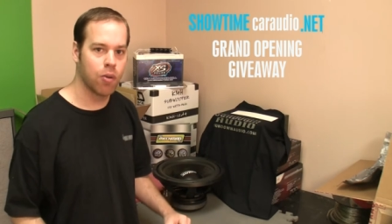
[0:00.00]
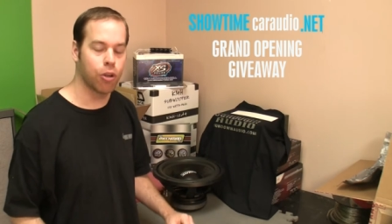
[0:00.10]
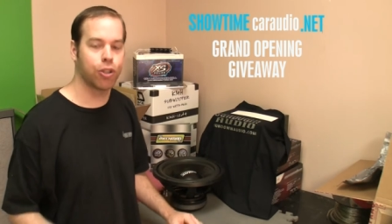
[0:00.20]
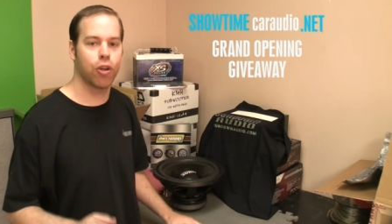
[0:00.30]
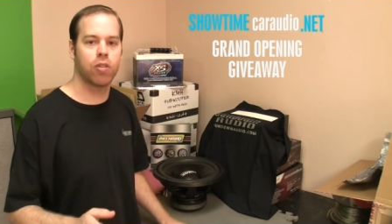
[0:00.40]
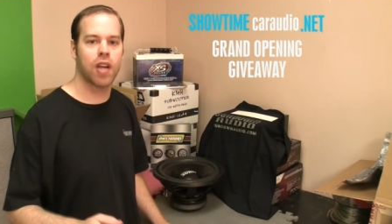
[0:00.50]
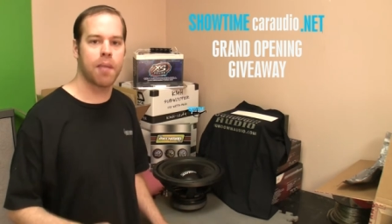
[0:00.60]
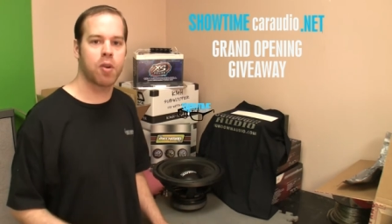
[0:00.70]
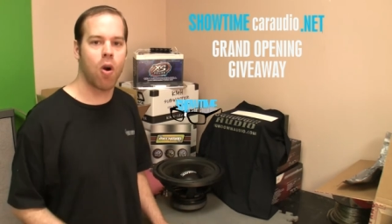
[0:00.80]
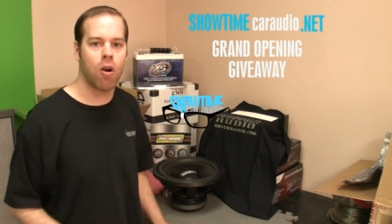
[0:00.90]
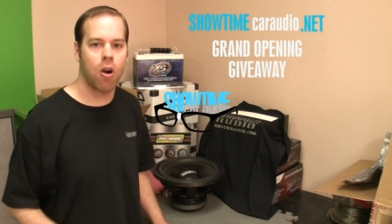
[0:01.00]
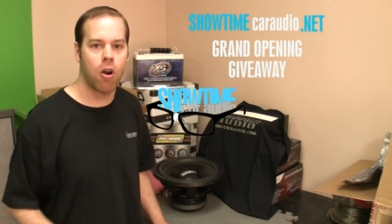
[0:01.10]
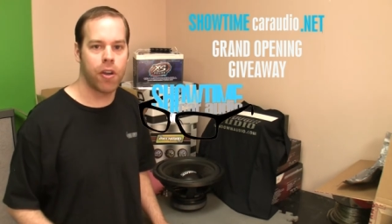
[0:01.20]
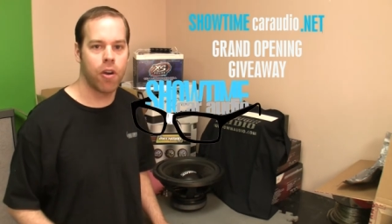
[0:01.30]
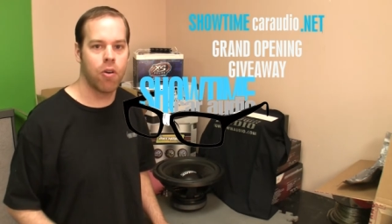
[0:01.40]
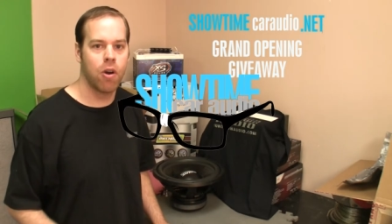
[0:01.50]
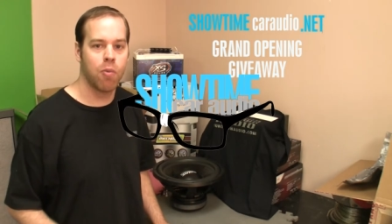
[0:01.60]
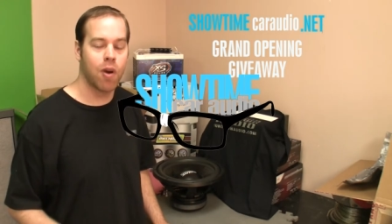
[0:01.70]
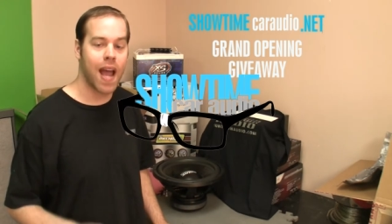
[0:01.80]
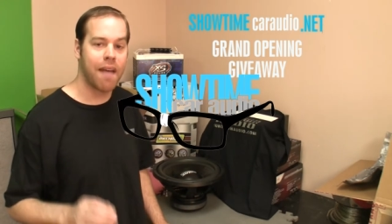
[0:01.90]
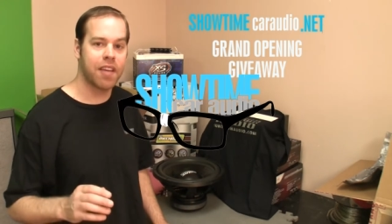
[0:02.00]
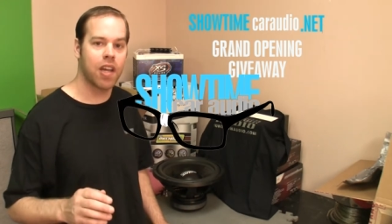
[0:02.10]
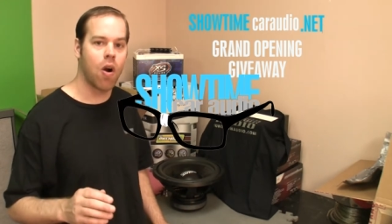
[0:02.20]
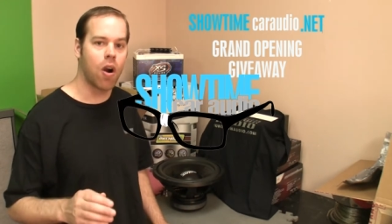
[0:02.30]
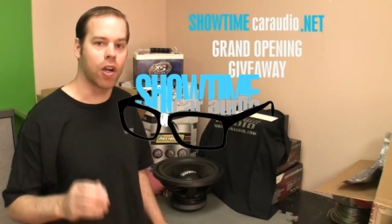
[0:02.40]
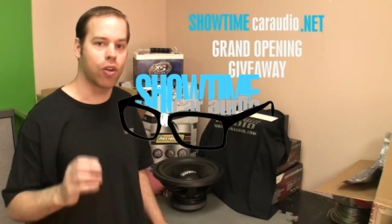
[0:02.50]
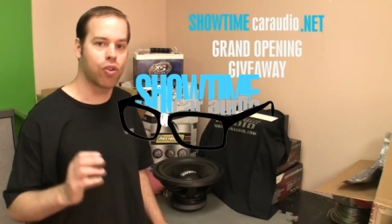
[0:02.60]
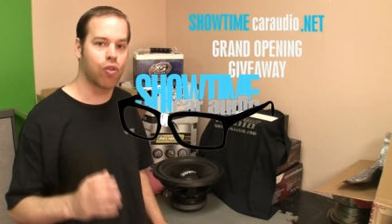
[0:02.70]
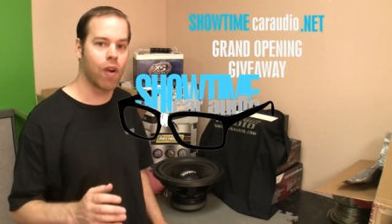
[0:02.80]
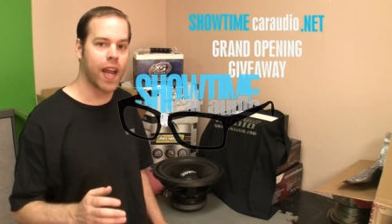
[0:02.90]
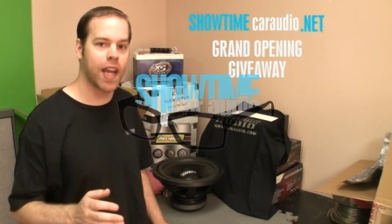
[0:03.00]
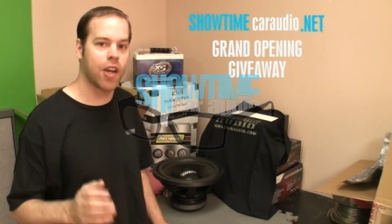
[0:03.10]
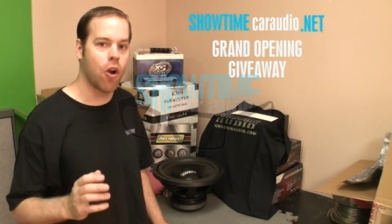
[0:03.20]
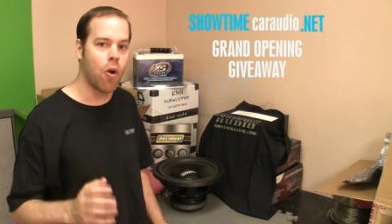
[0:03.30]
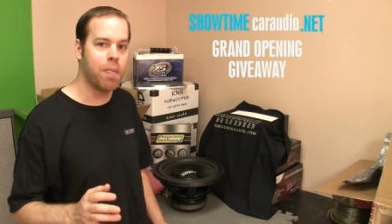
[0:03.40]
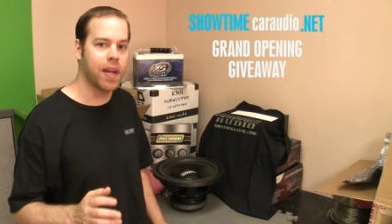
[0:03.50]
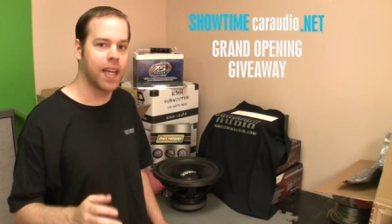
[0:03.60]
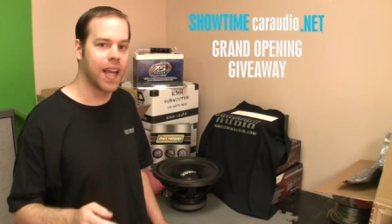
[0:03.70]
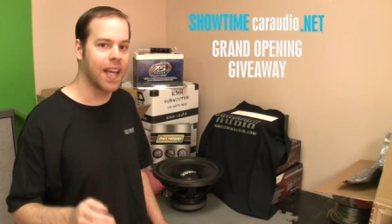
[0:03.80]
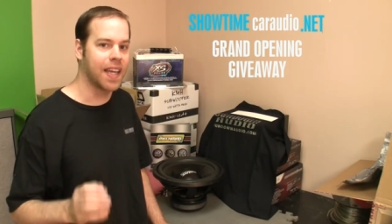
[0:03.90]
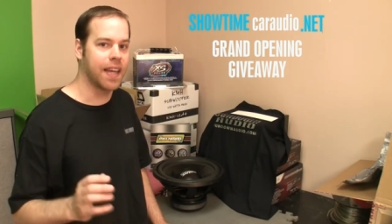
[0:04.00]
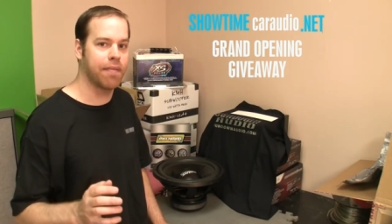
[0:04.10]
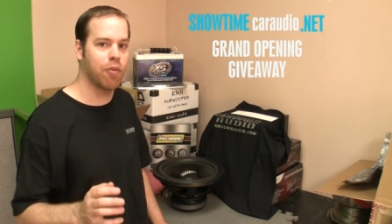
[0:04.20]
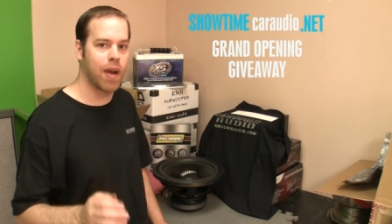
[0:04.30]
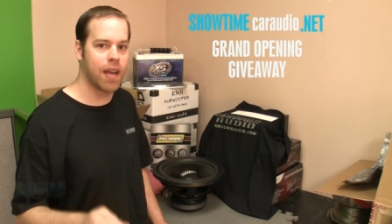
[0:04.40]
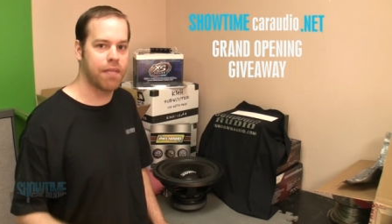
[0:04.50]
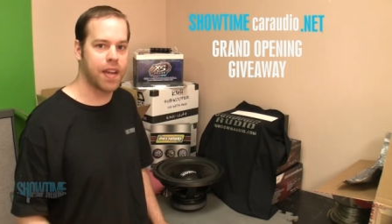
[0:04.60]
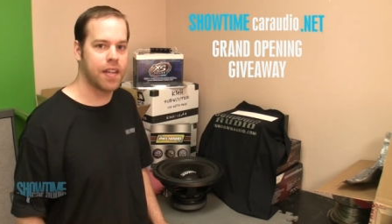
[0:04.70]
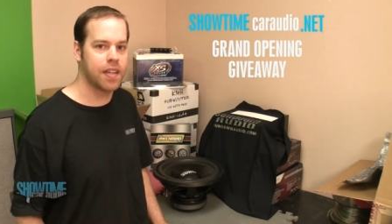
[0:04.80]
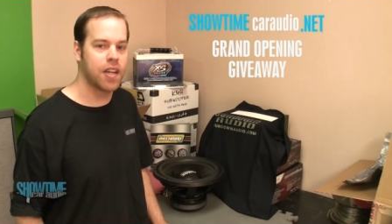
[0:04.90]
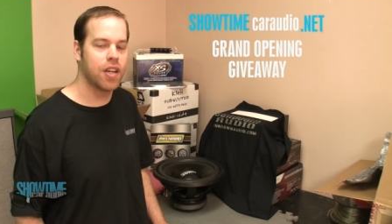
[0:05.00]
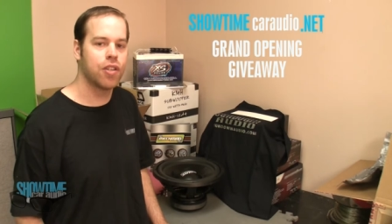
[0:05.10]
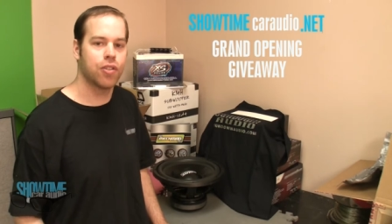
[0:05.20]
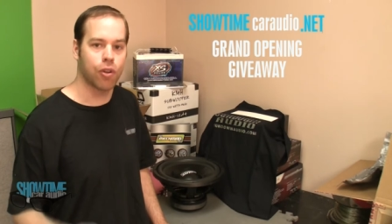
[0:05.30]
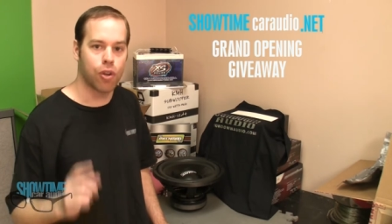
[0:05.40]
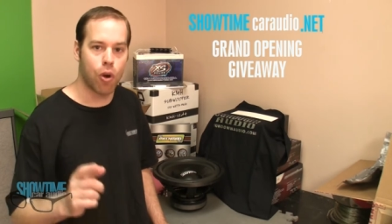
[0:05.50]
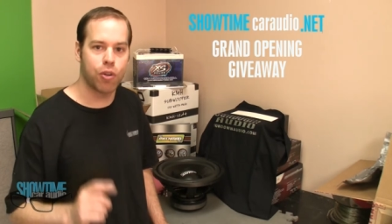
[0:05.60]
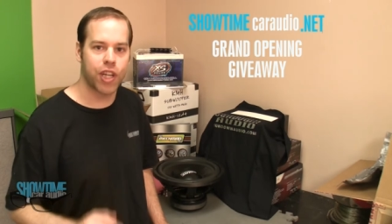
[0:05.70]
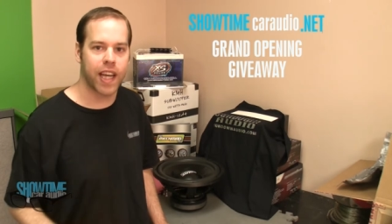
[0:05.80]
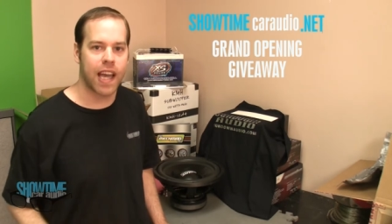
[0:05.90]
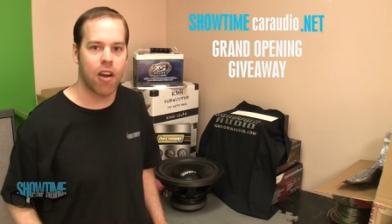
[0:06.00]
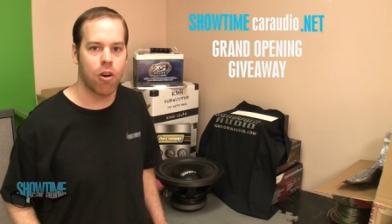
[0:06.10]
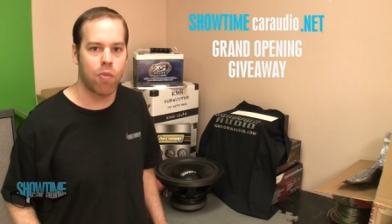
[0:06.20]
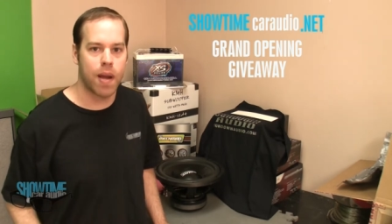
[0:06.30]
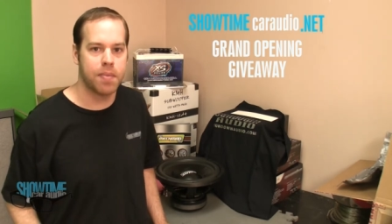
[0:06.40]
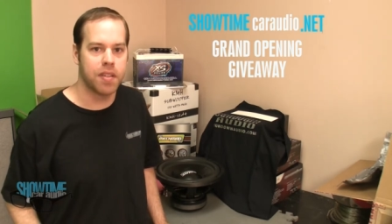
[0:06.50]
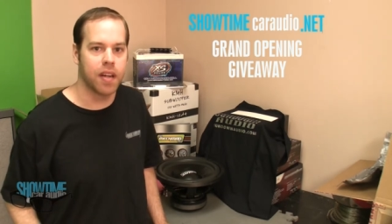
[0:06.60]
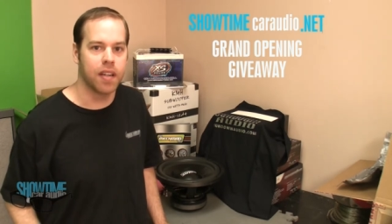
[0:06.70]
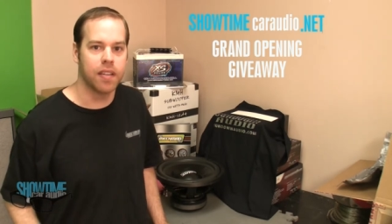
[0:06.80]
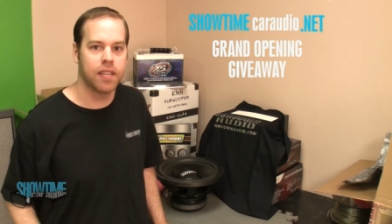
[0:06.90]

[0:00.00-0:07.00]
Well, Showtime Car Audio, we're having our grand opening giveaway event, so go check out our website.